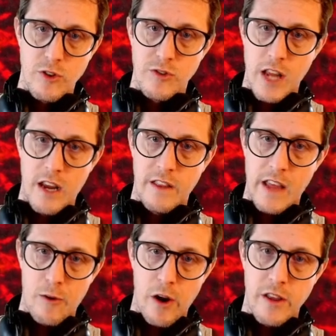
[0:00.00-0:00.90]
You stand in
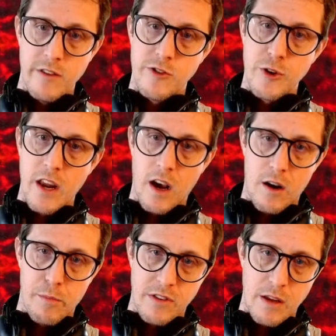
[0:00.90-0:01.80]
that radius, you get
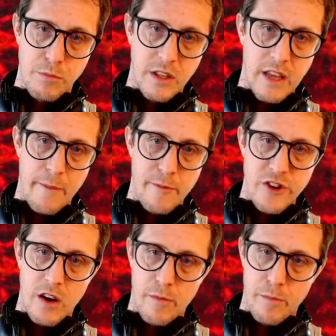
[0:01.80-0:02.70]
100% bleed damage,
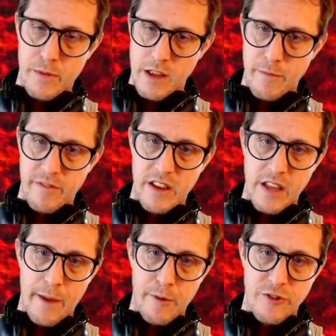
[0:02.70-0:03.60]
100% bit
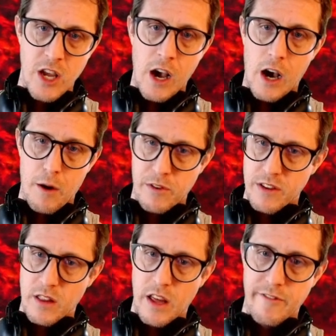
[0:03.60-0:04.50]
damage,
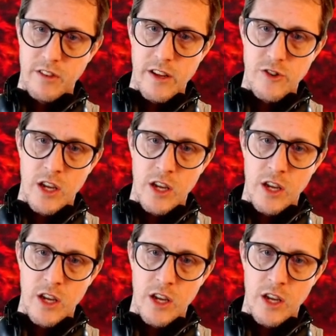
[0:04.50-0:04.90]
100% life leech.